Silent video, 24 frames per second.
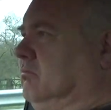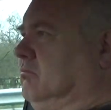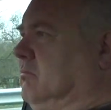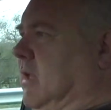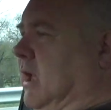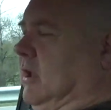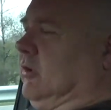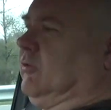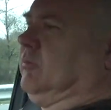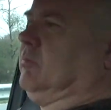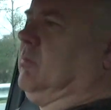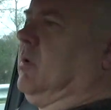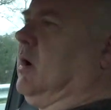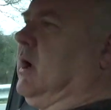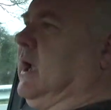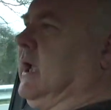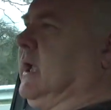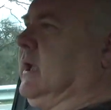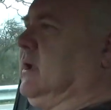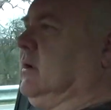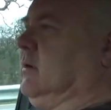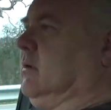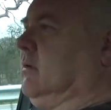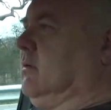that's
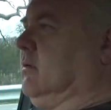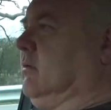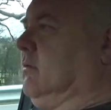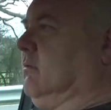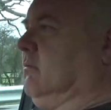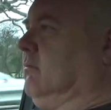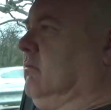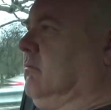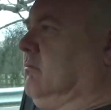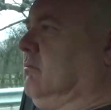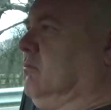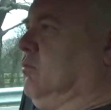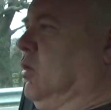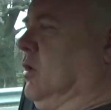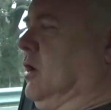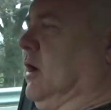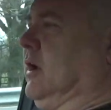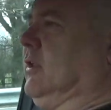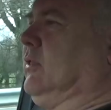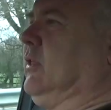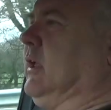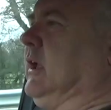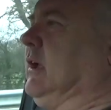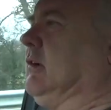my what
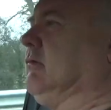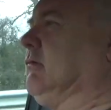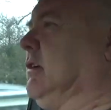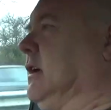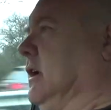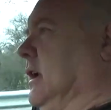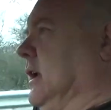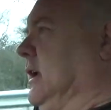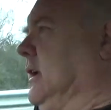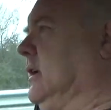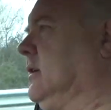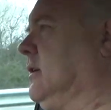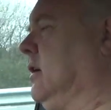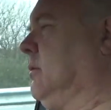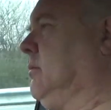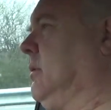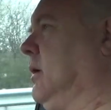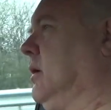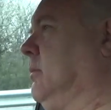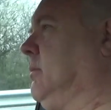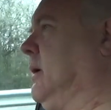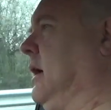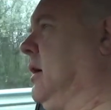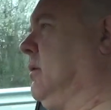I think really
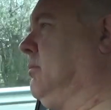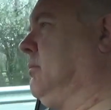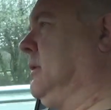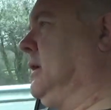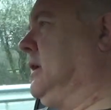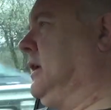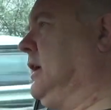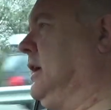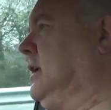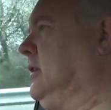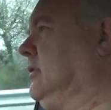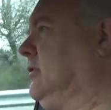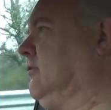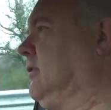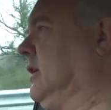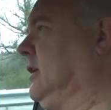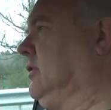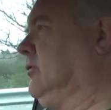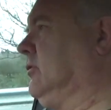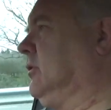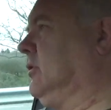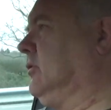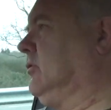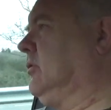about MIDI
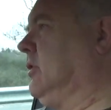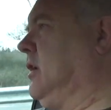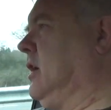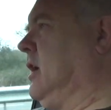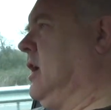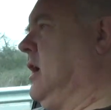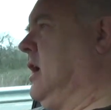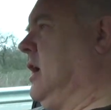interfaces.